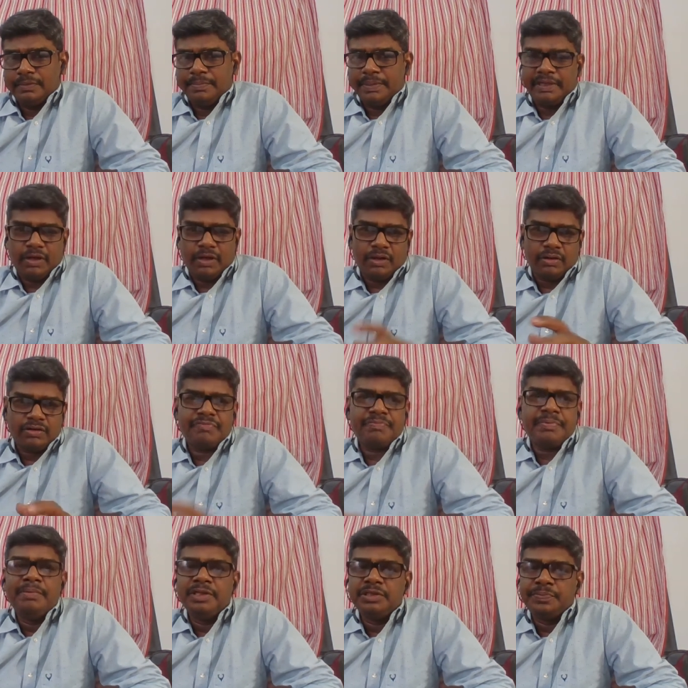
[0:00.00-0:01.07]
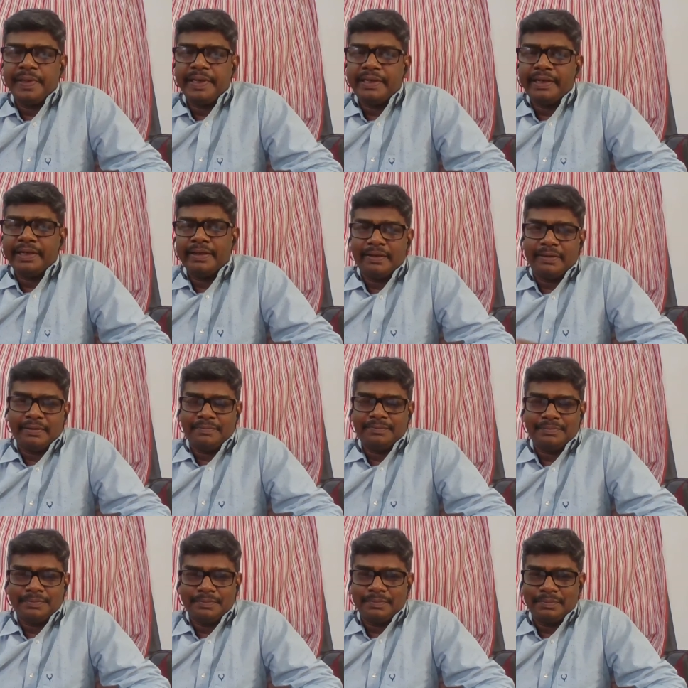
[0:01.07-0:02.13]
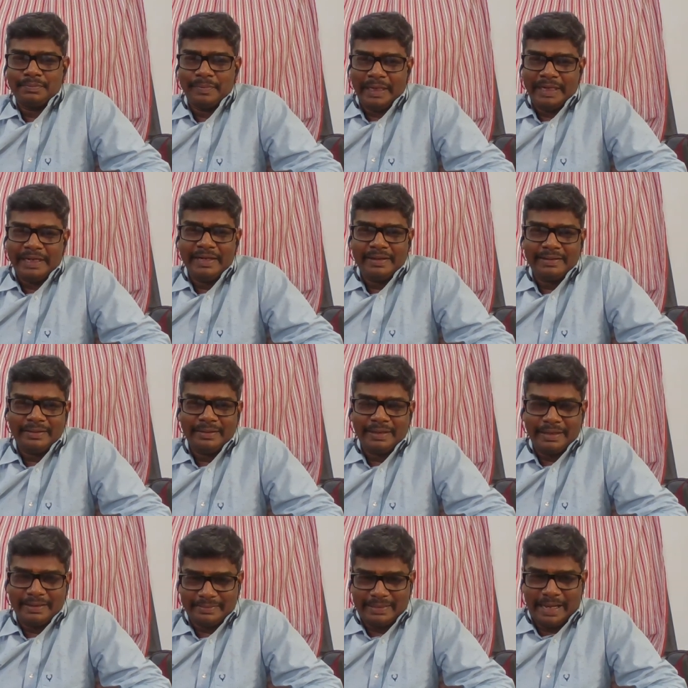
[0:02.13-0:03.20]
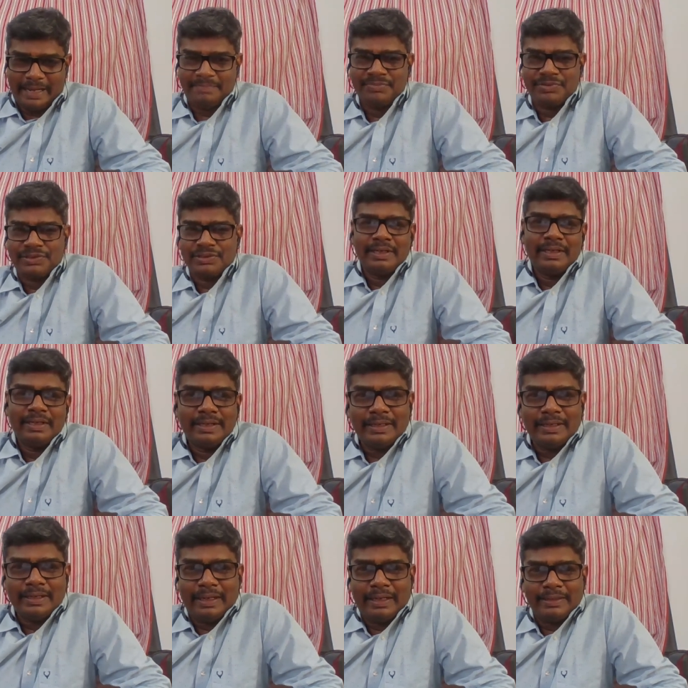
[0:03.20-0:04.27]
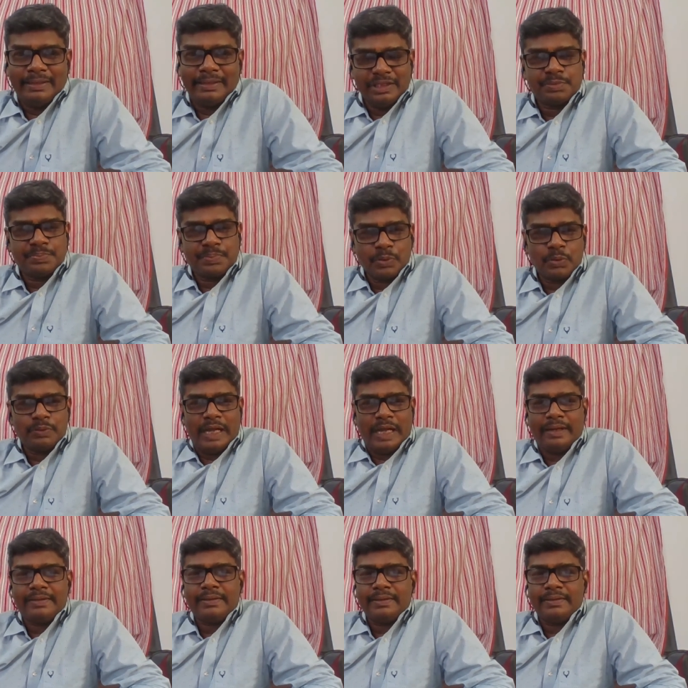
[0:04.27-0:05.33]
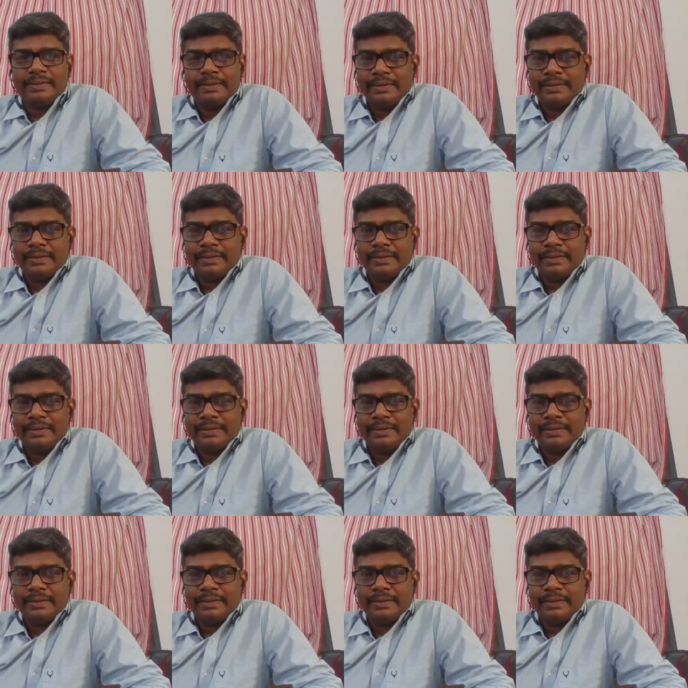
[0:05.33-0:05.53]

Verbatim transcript: But in art of public speaking, uh, many times uh, it is proved that